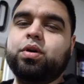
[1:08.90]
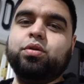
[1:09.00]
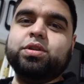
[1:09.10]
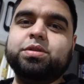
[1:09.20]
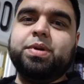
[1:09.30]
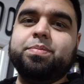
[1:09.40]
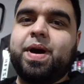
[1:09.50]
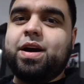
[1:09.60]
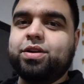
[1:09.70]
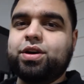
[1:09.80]
going to be
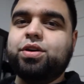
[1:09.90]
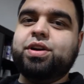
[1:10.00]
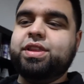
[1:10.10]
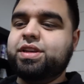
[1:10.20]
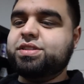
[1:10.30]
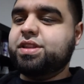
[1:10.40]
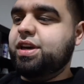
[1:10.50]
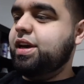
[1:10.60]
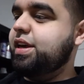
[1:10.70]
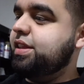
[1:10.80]
powder coating this
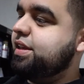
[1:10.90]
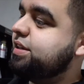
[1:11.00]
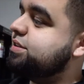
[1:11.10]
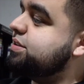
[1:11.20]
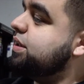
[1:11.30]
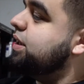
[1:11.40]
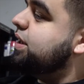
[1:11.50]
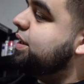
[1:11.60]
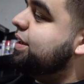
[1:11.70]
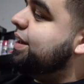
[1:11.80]
thing in this
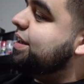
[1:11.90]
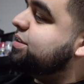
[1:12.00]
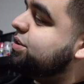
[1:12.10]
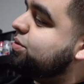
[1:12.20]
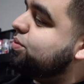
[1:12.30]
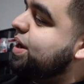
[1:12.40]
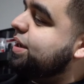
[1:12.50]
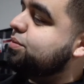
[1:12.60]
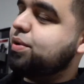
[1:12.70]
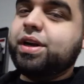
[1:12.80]
desert
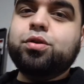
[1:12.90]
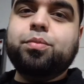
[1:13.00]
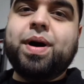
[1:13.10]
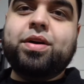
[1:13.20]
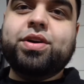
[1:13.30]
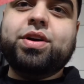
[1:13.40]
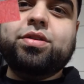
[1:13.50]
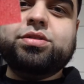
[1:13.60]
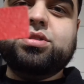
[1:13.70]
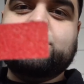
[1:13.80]
red wrinkle powder
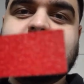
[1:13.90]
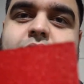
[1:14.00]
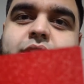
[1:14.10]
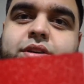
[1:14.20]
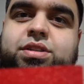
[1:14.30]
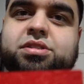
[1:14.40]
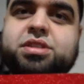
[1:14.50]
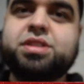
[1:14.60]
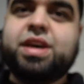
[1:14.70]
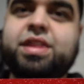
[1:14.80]
coat so it's going to look
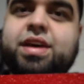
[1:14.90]
just like